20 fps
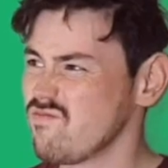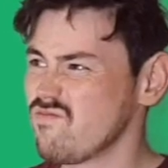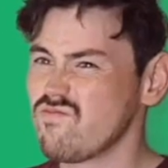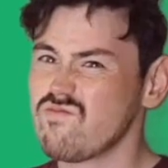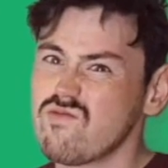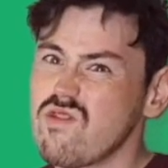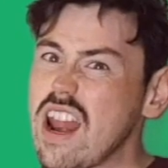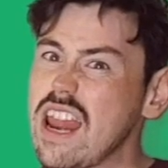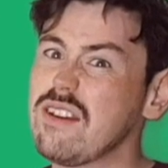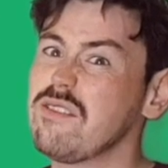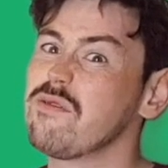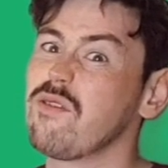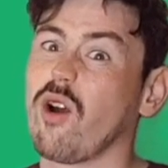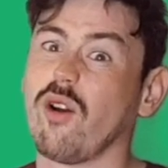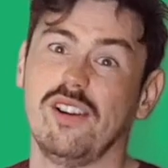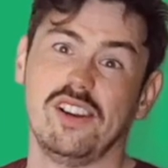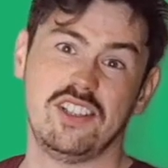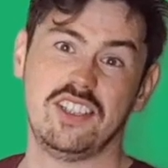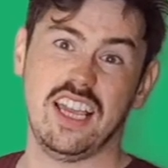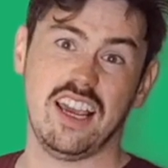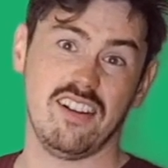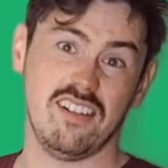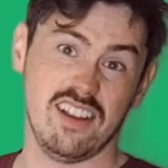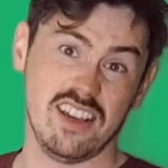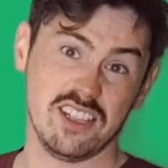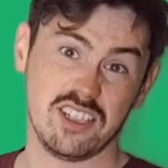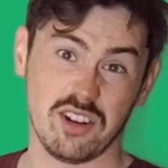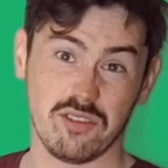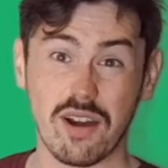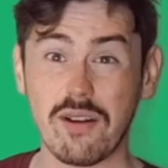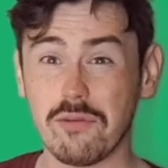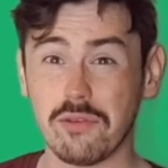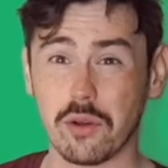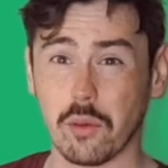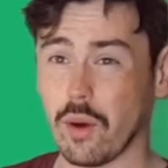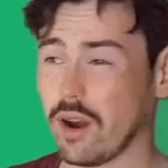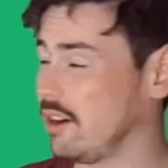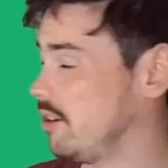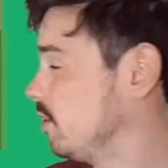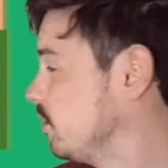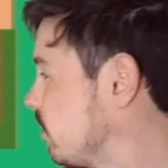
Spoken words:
rainforest areas around the world.